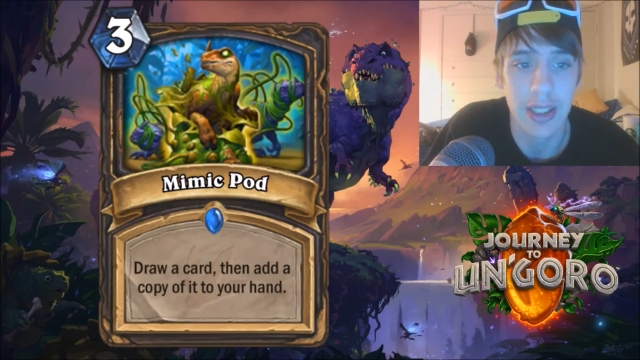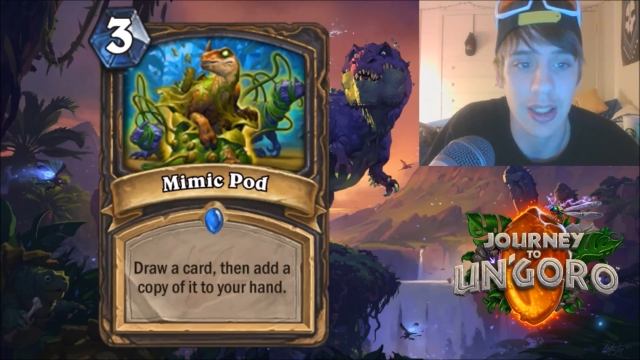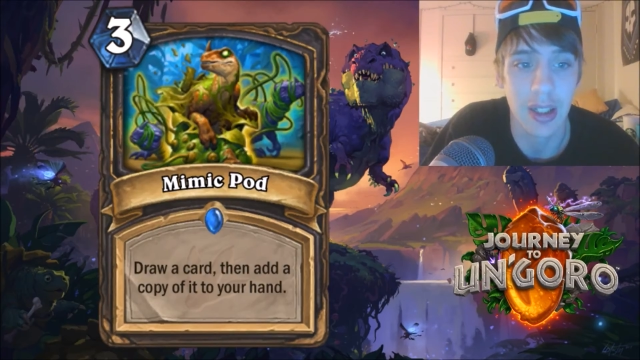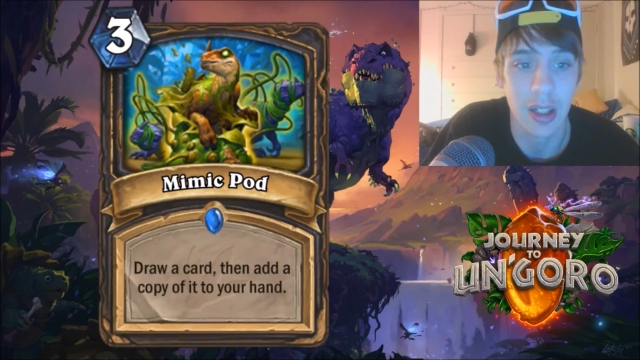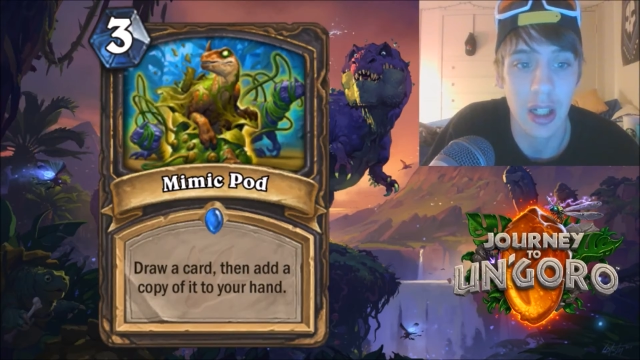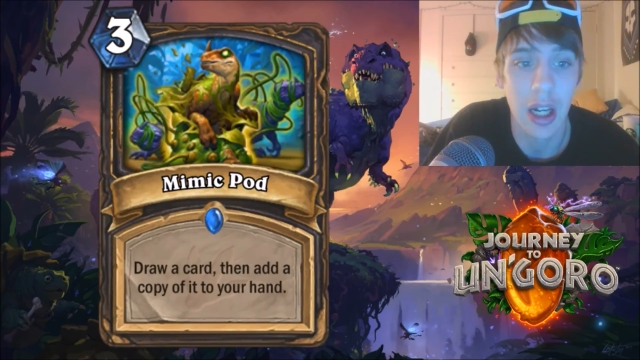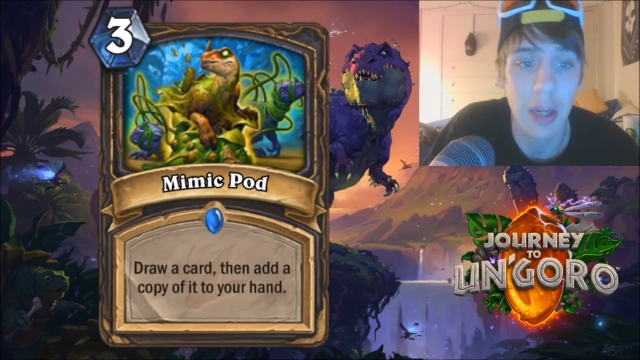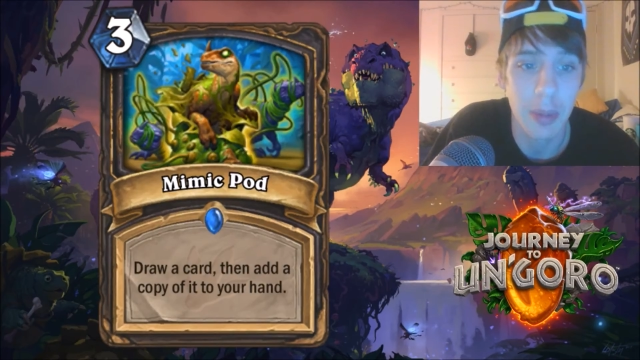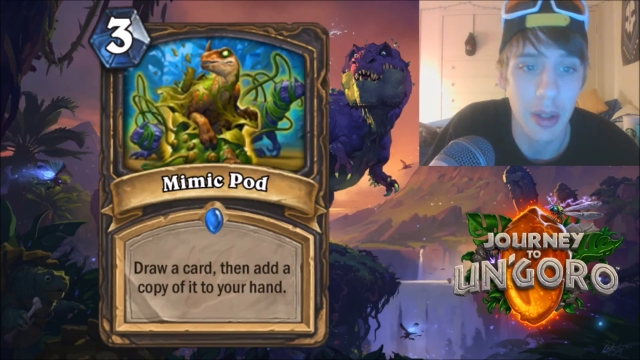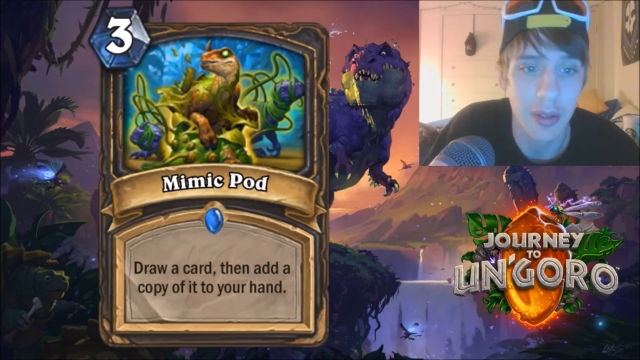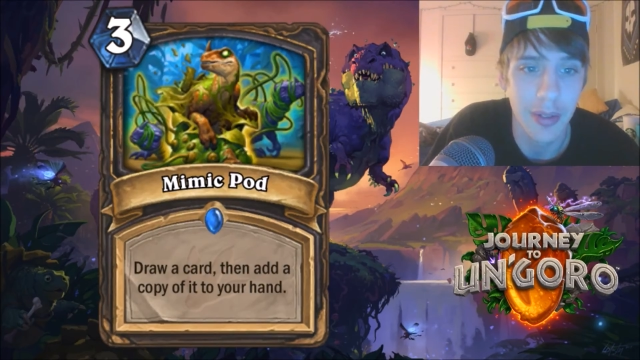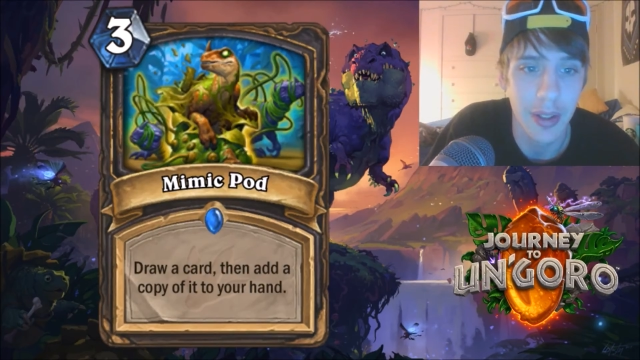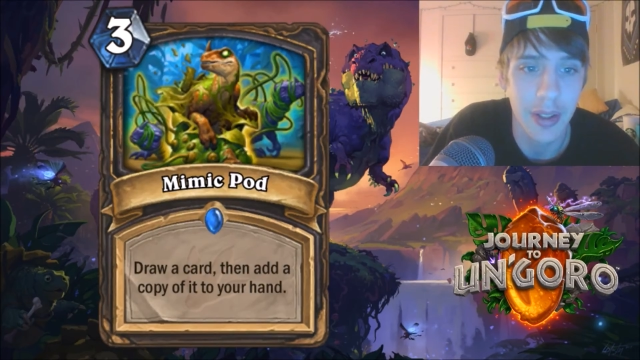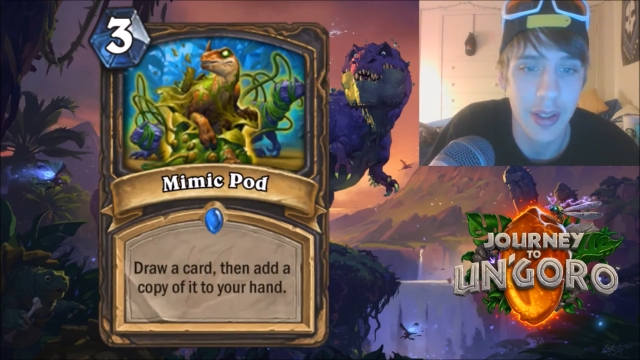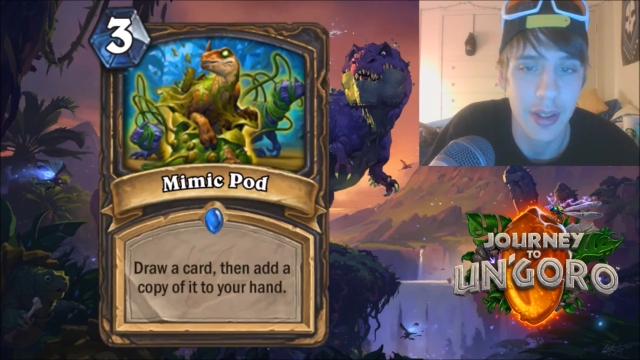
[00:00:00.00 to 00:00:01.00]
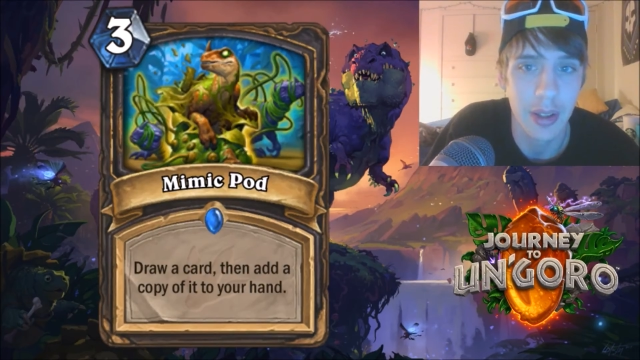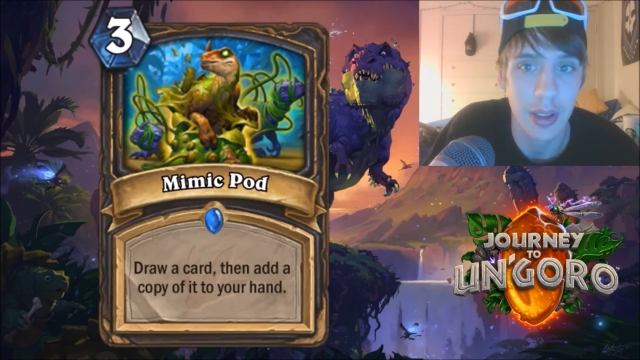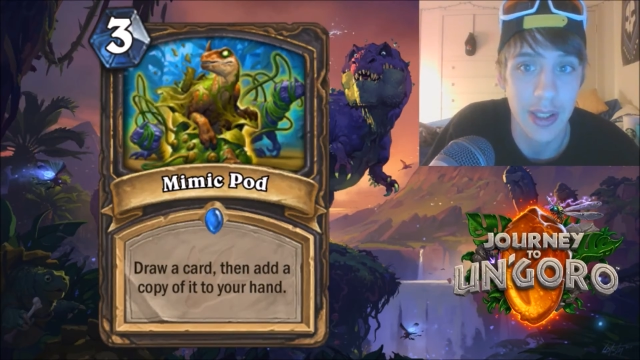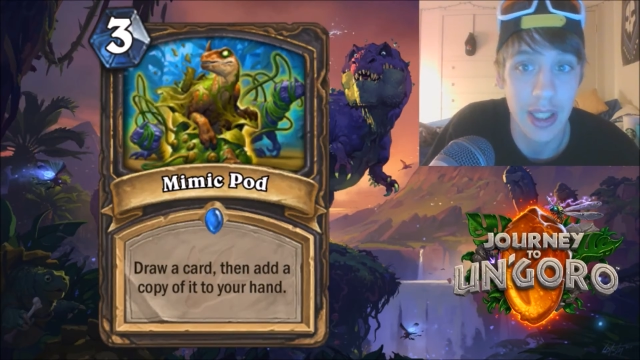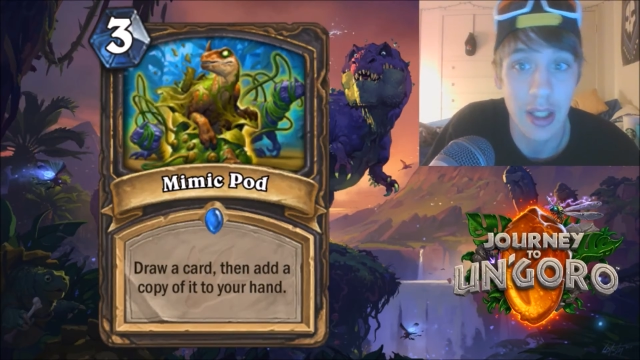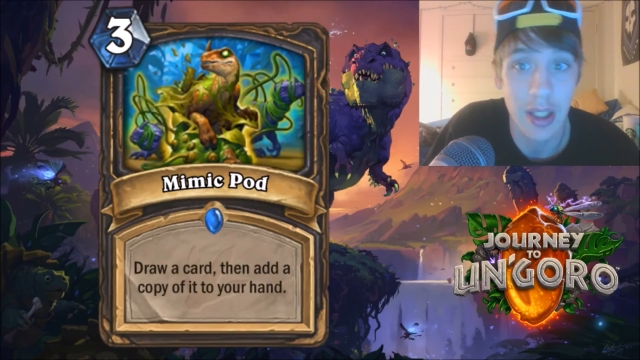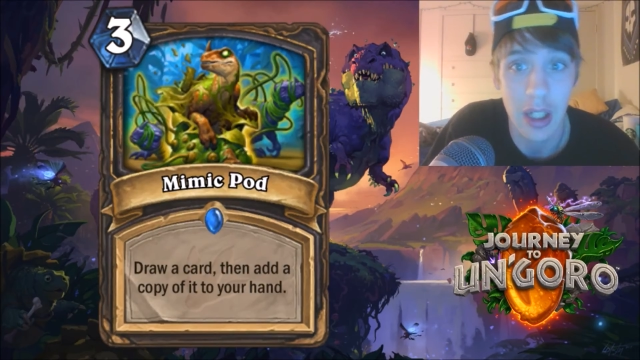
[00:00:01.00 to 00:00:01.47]
got a copy of it, a
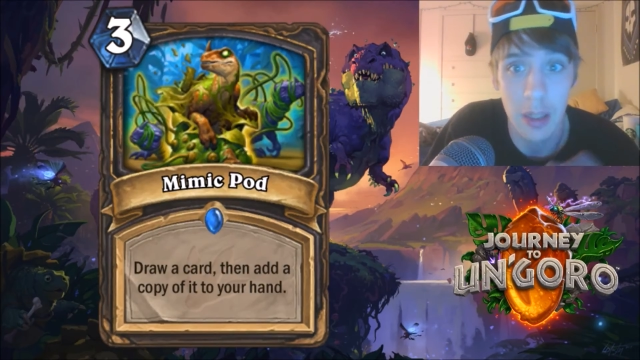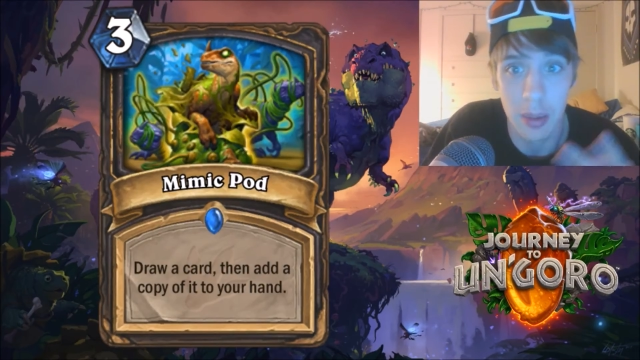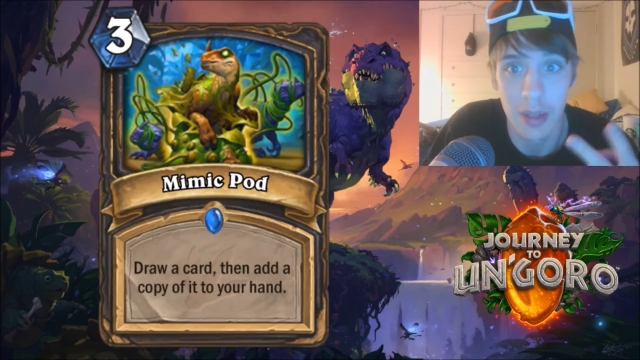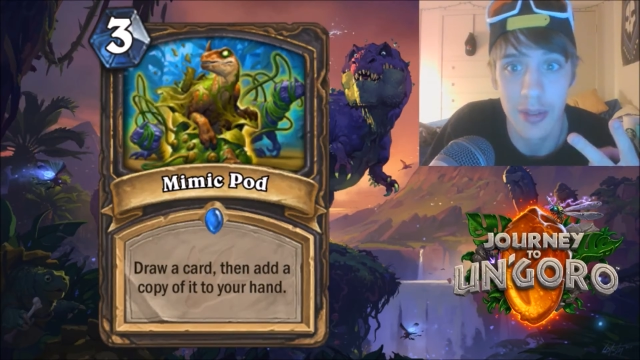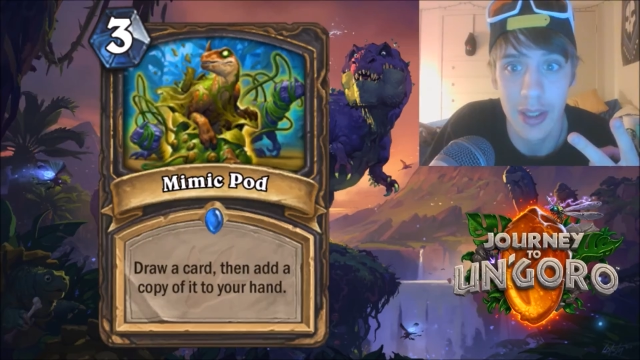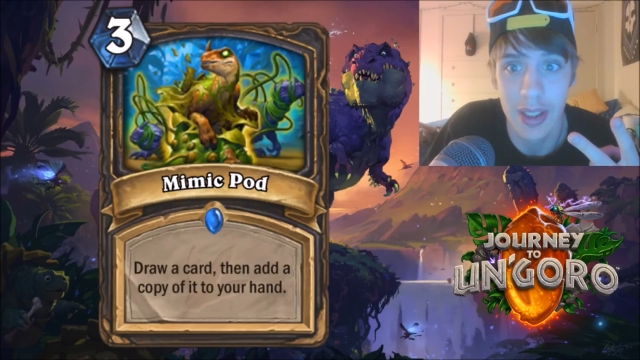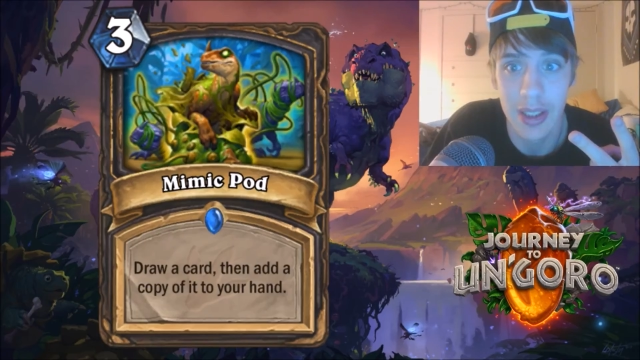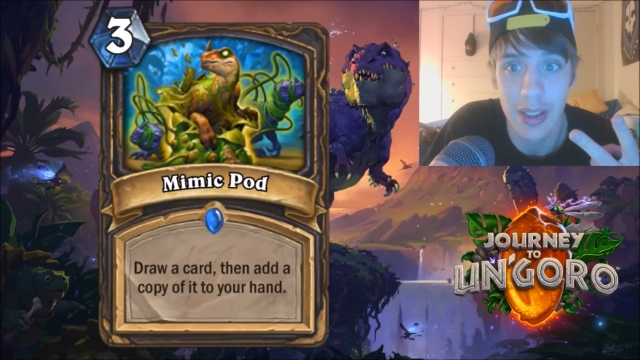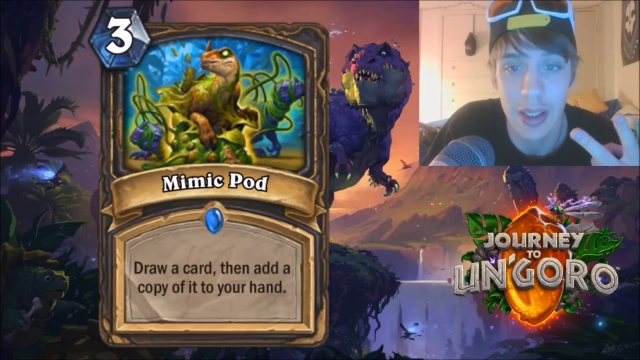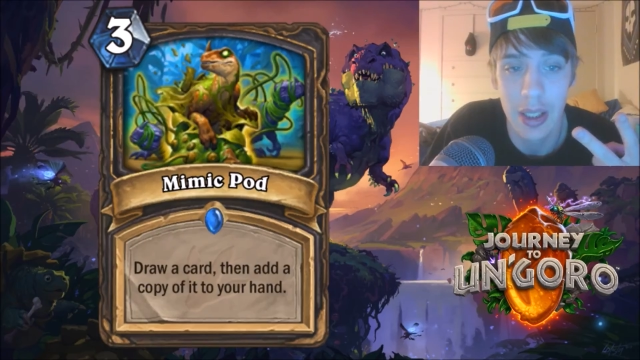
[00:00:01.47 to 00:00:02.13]
second copy of it,